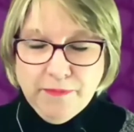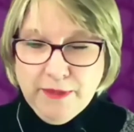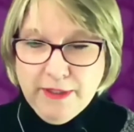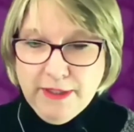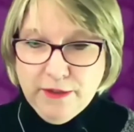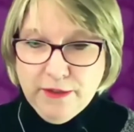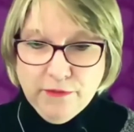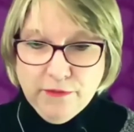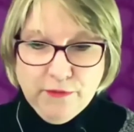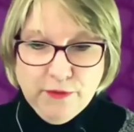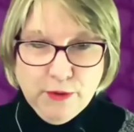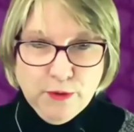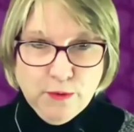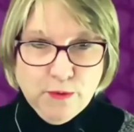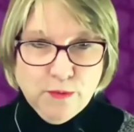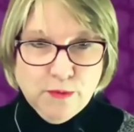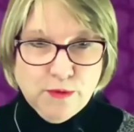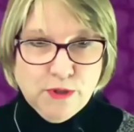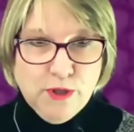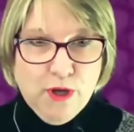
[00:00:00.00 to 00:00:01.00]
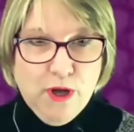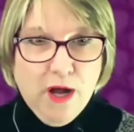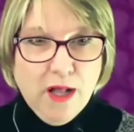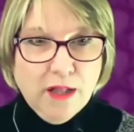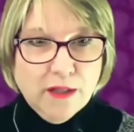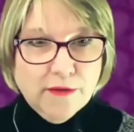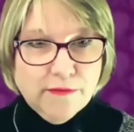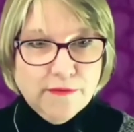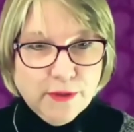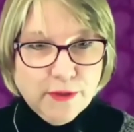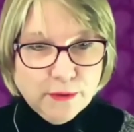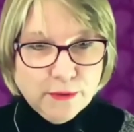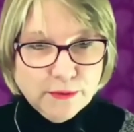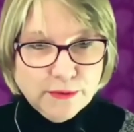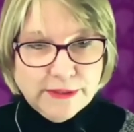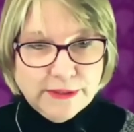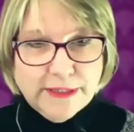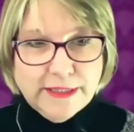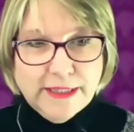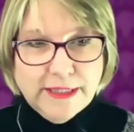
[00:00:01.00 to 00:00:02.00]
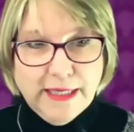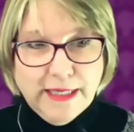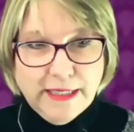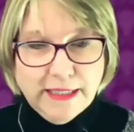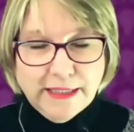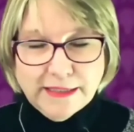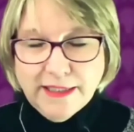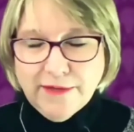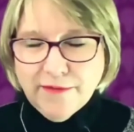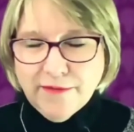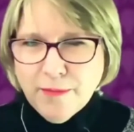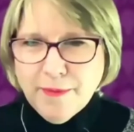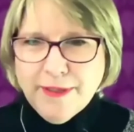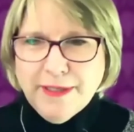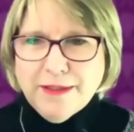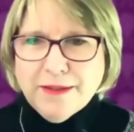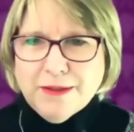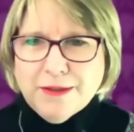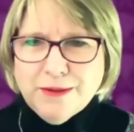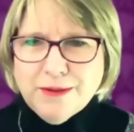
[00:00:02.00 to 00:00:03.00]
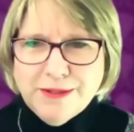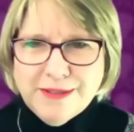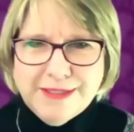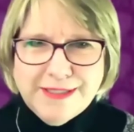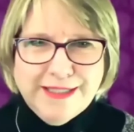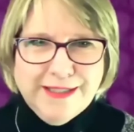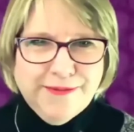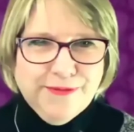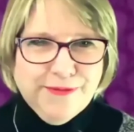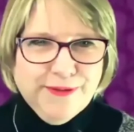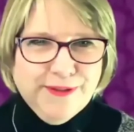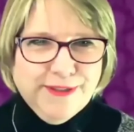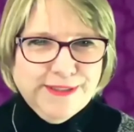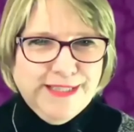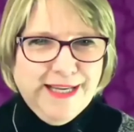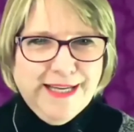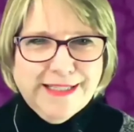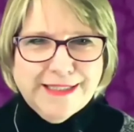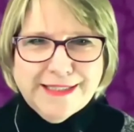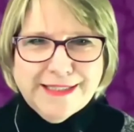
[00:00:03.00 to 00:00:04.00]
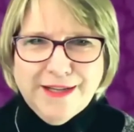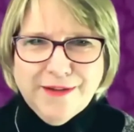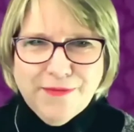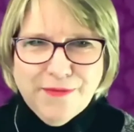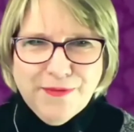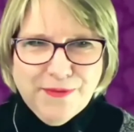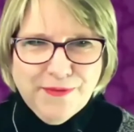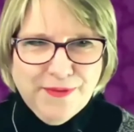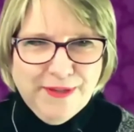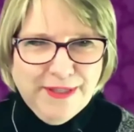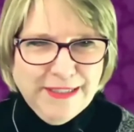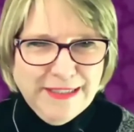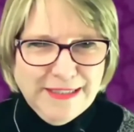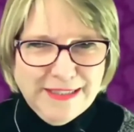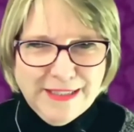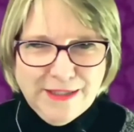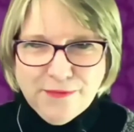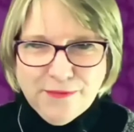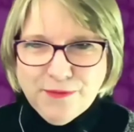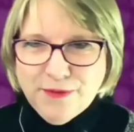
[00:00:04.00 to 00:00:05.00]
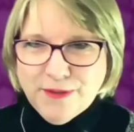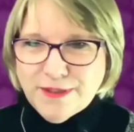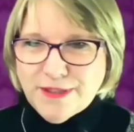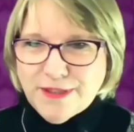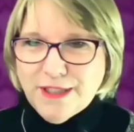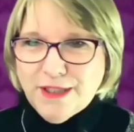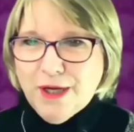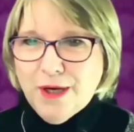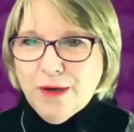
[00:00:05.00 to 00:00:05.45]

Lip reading: interviews, all of those things. Everybody learns different, takes stuff in different,